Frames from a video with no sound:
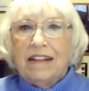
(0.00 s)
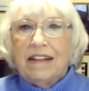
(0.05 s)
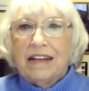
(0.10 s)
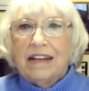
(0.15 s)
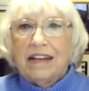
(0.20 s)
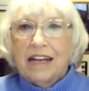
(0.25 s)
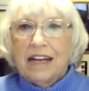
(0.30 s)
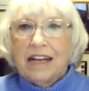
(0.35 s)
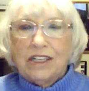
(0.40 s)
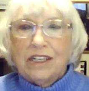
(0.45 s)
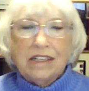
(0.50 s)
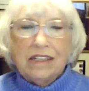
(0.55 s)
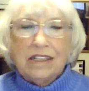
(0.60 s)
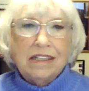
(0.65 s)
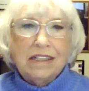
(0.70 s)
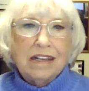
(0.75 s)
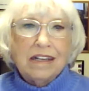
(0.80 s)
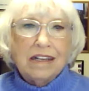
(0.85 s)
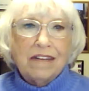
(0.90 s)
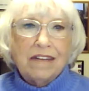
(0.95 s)

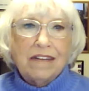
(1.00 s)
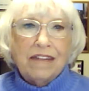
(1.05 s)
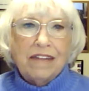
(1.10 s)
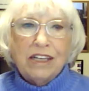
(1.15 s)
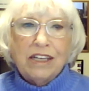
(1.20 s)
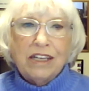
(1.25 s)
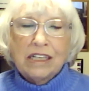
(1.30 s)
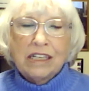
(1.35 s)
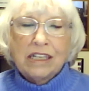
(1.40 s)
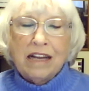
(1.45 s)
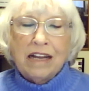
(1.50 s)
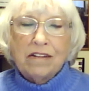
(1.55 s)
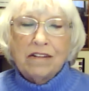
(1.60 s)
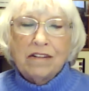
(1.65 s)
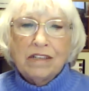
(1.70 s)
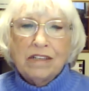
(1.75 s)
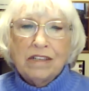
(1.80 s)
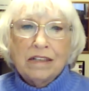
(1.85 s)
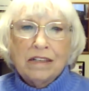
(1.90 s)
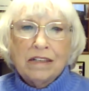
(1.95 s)
election of
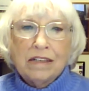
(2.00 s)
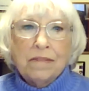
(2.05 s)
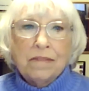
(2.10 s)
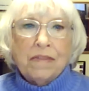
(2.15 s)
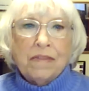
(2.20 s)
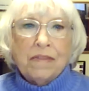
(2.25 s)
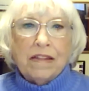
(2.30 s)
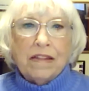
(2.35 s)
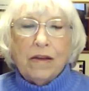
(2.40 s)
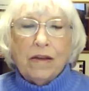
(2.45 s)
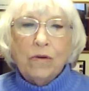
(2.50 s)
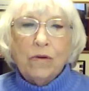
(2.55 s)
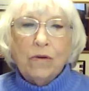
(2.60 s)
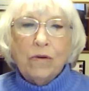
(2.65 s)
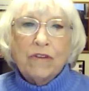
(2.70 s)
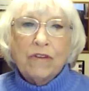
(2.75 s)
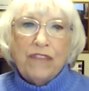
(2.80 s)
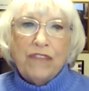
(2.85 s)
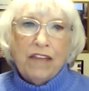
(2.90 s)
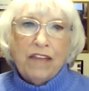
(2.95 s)
legislators who were
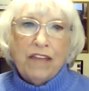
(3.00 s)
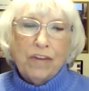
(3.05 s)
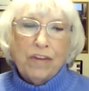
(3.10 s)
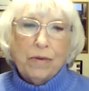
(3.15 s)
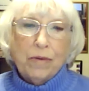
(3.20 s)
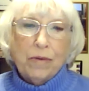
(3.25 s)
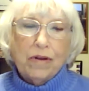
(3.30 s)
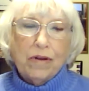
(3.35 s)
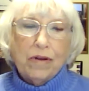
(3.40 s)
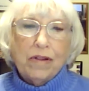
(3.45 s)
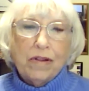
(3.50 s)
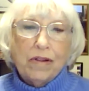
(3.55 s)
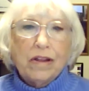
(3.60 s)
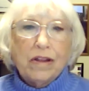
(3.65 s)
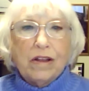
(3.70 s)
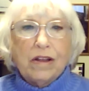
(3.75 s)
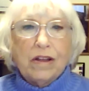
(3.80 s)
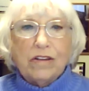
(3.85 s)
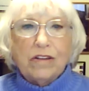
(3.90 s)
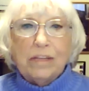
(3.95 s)
favorable
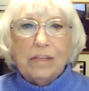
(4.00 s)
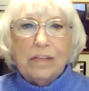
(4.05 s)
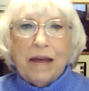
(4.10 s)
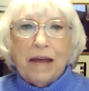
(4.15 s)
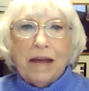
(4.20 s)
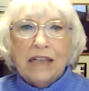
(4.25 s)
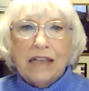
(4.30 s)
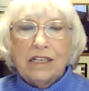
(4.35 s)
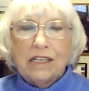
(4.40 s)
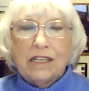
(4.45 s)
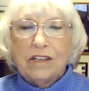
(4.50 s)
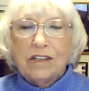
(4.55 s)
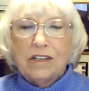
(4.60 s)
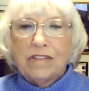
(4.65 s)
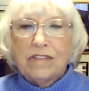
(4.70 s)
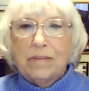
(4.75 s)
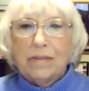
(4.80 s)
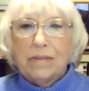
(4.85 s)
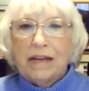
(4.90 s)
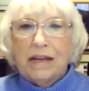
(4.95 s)
to the passage of
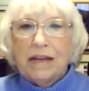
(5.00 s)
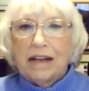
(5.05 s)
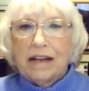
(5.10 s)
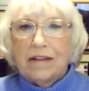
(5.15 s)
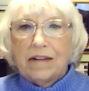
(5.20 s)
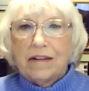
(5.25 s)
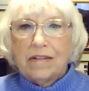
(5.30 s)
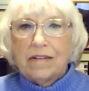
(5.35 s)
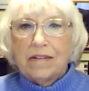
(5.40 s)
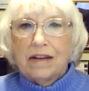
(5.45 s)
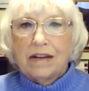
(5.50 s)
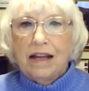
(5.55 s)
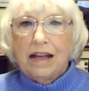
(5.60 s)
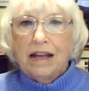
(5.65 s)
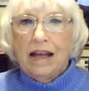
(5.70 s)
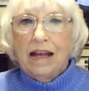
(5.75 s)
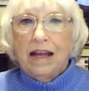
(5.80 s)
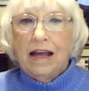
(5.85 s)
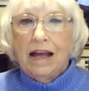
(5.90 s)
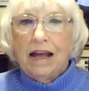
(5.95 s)
the bailout,
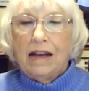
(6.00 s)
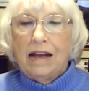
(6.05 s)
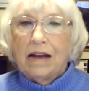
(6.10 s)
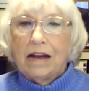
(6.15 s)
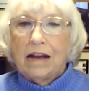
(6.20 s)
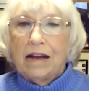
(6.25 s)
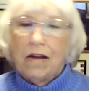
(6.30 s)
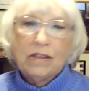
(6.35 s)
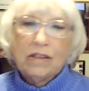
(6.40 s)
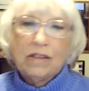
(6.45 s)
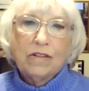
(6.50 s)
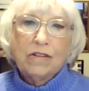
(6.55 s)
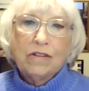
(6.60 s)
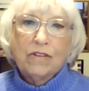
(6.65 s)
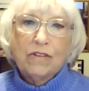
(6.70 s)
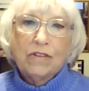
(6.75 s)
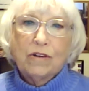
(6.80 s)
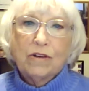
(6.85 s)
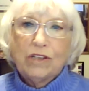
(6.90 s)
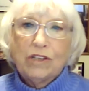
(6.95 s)
and also, of
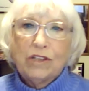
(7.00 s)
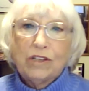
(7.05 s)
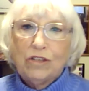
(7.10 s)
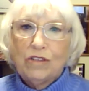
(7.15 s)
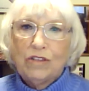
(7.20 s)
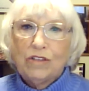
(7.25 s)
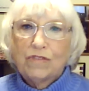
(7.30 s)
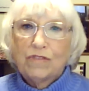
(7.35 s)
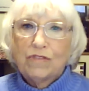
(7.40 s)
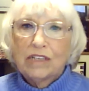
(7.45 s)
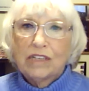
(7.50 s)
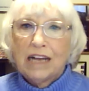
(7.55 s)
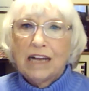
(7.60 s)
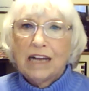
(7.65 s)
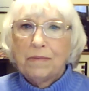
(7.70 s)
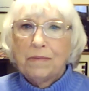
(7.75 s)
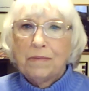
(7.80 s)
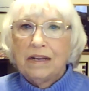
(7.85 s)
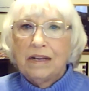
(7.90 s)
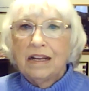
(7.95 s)
course, used for
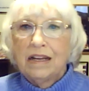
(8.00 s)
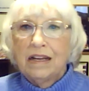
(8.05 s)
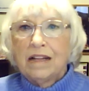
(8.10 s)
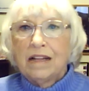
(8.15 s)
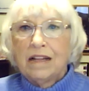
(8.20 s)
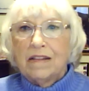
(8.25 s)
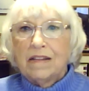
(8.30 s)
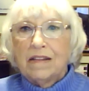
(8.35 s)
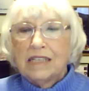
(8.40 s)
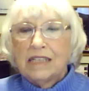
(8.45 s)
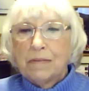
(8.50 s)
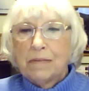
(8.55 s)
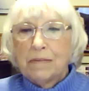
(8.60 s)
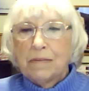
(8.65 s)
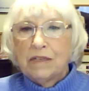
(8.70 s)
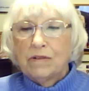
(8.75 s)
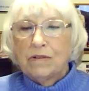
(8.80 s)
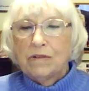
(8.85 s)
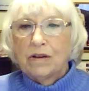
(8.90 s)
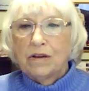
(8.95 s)
stopping the
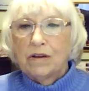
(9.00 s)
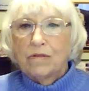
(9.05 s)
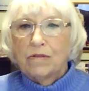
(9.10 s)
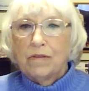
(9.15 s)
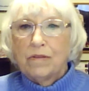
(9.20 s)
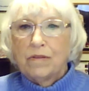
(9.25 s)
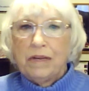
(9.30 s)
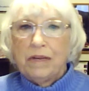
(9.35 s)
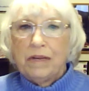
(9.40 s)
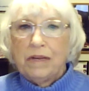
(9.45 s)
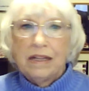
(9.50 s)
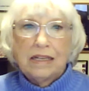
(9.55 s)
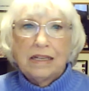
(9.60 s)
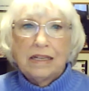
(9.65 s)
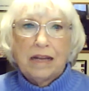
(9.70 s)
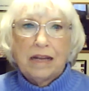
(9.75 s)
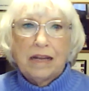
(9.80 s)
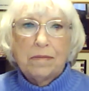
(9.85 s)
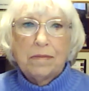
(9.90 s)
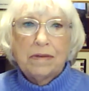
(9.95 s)
subsequent repeal
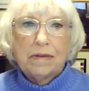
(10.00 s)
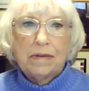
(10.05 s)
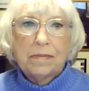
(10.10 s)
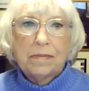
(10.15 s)
attempt.